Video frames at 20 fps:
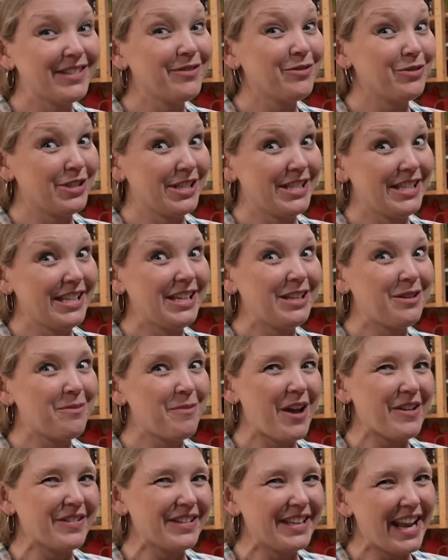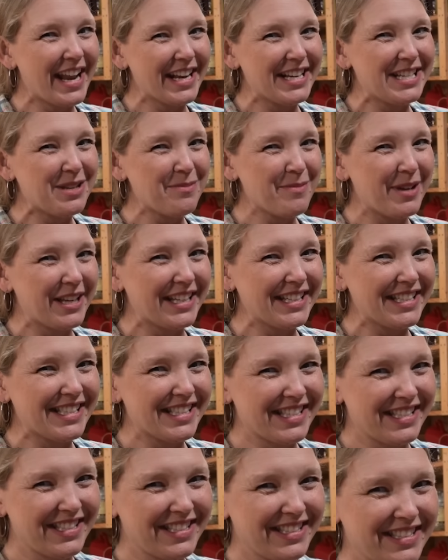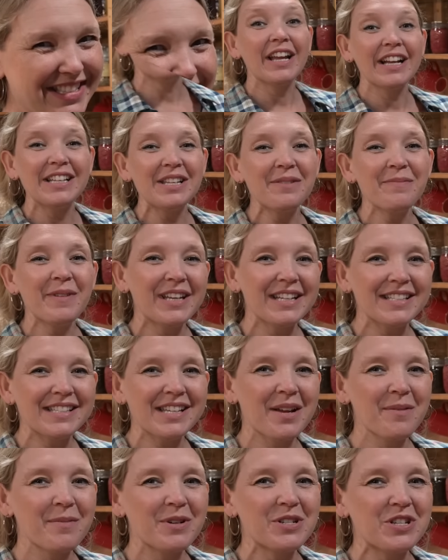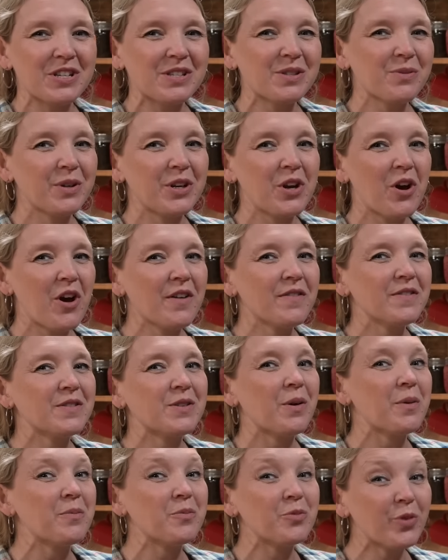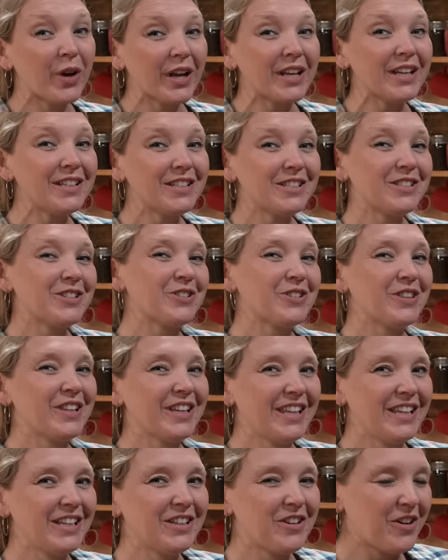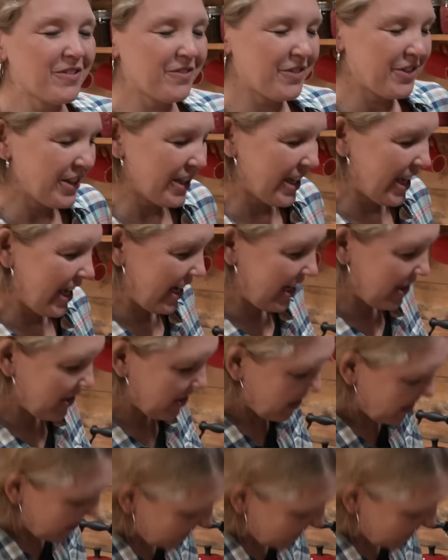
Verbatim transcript: We'll see you in about 90 minutes. Our 90-minute timer just went off, so I'm ready to turn the heat off on the canner.